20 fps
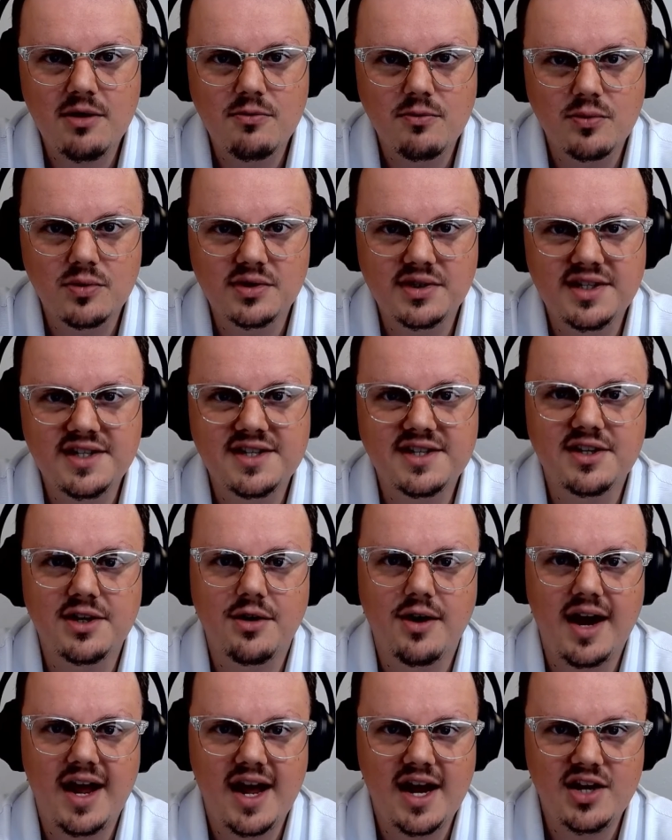released
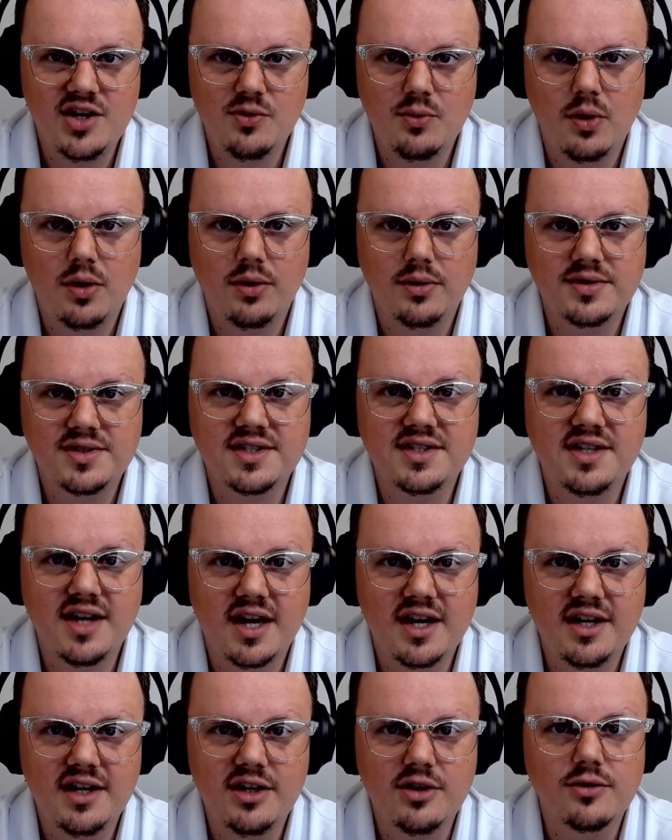their annual
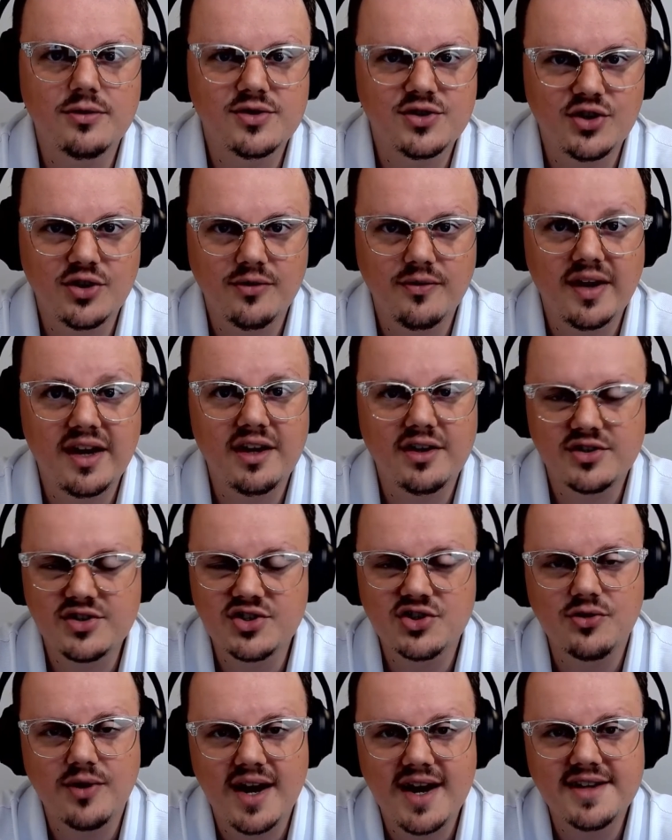study or survey on
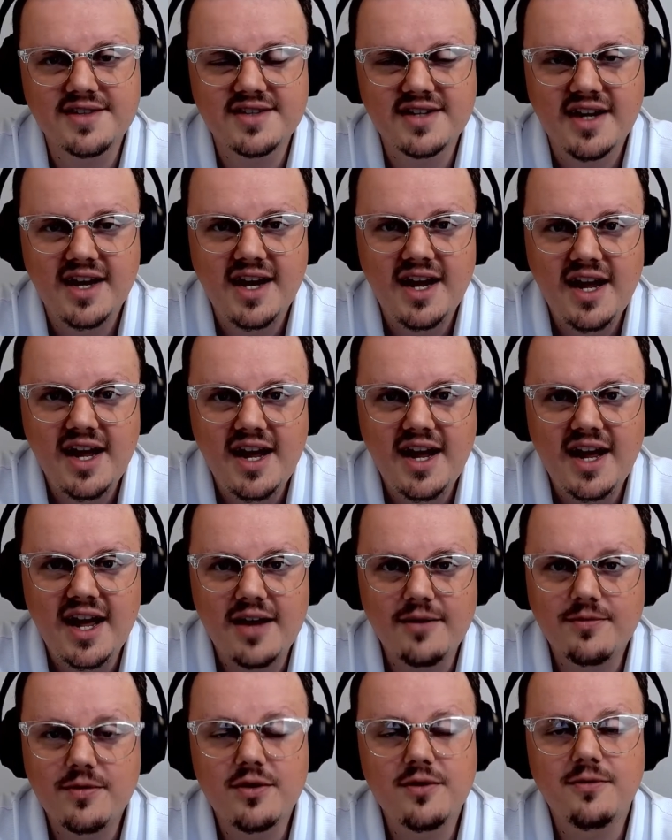stress.
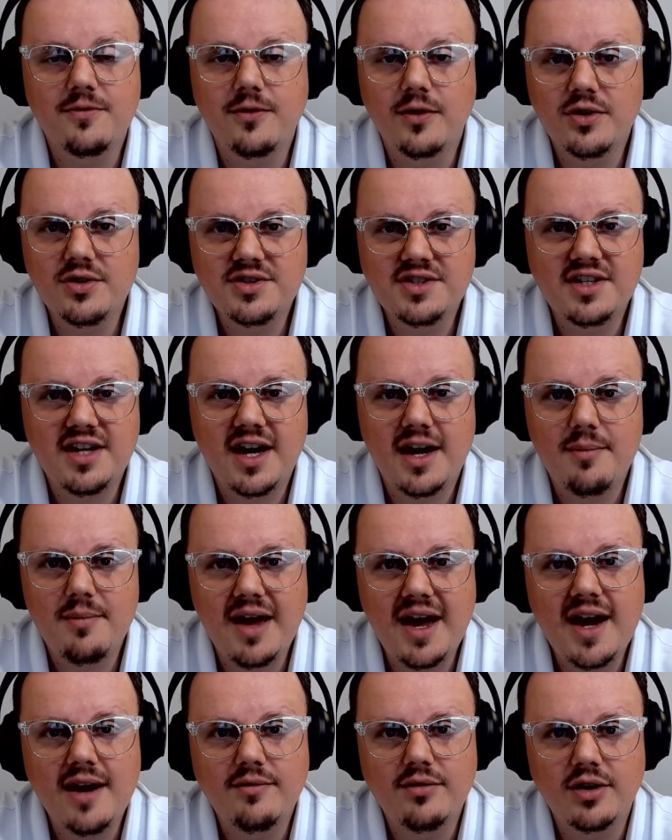And for the first time
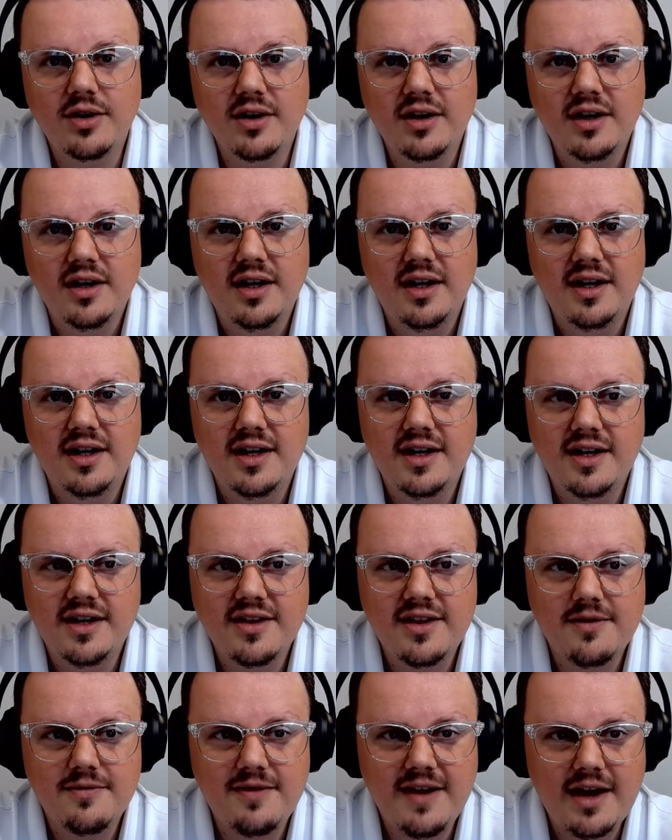ever,
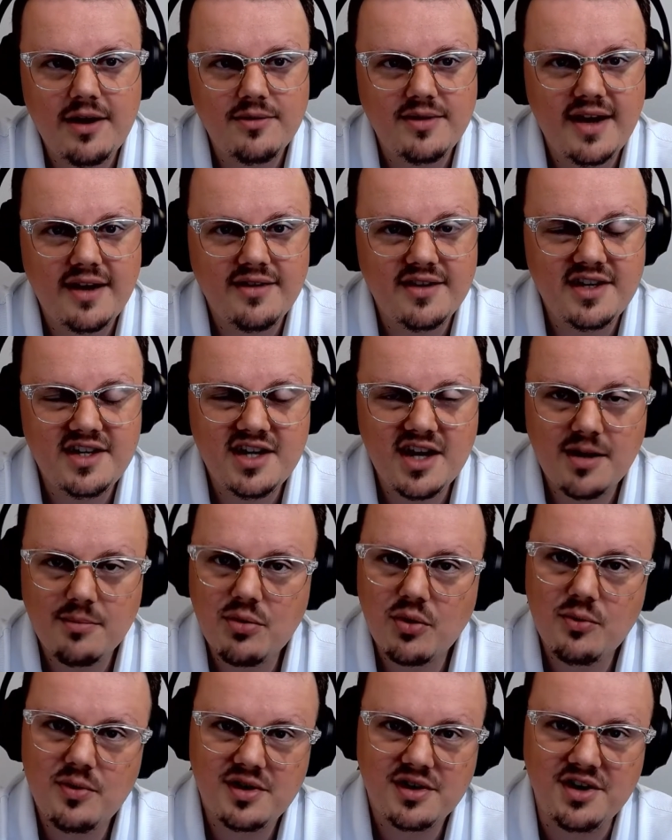they found that the
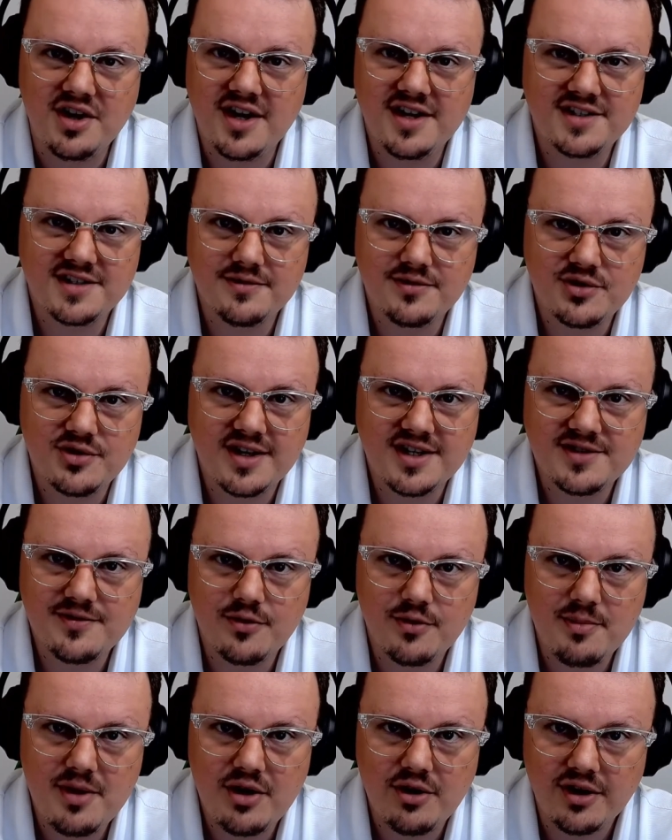#1 cause of stress for
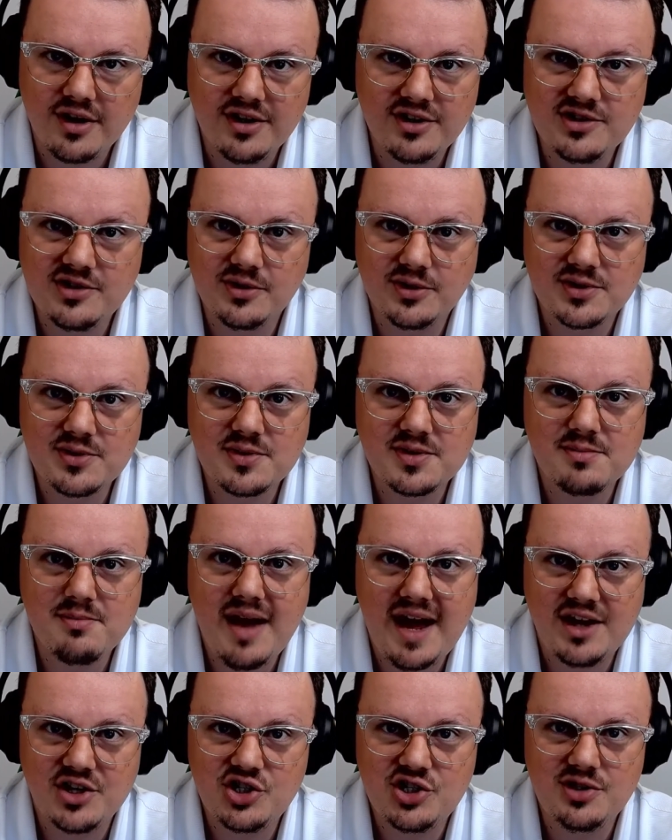American adults was
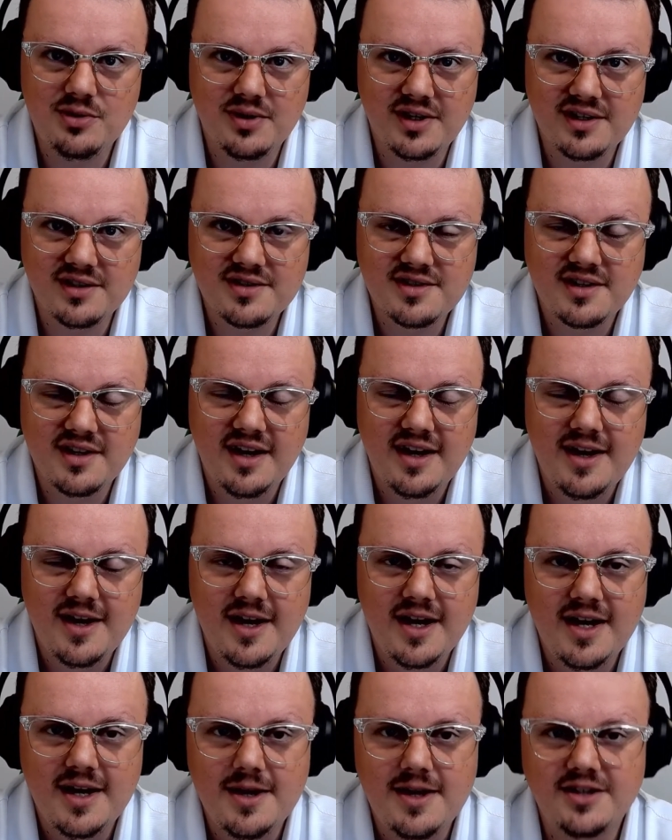mass shootings.
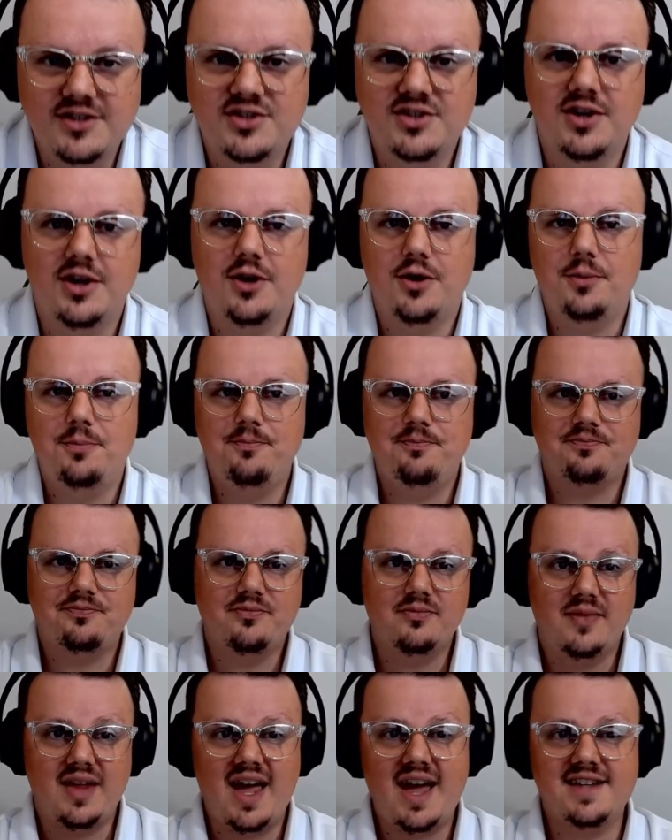And so
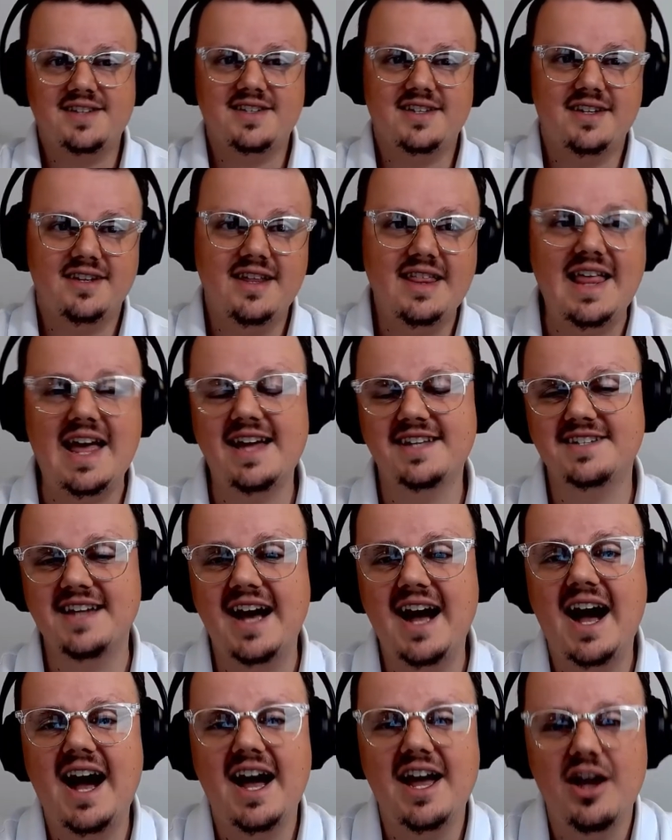that's
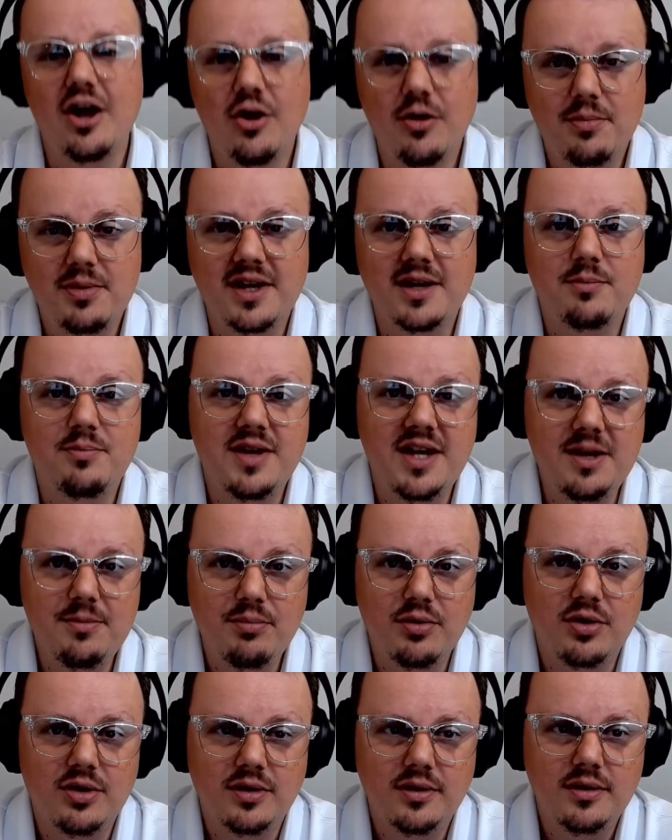eye-opening.
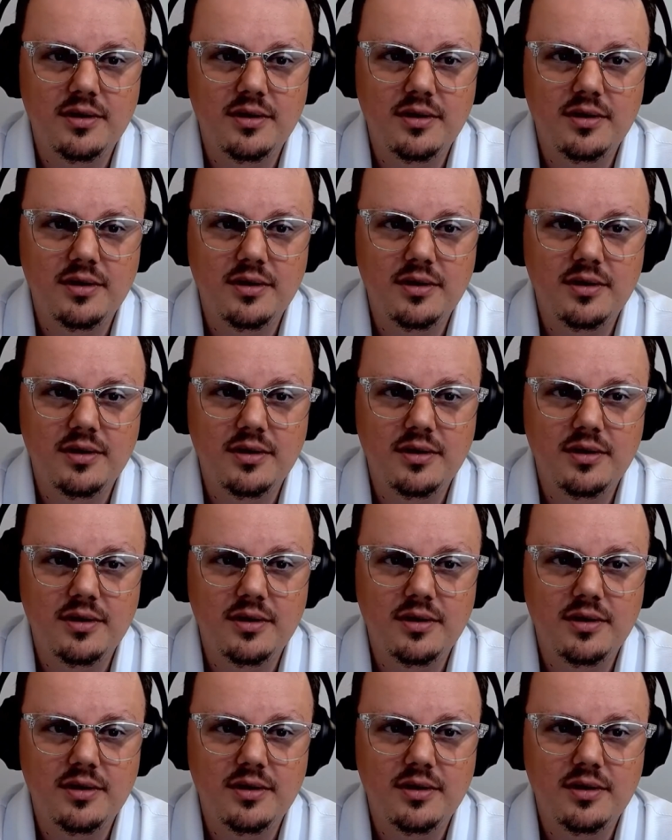People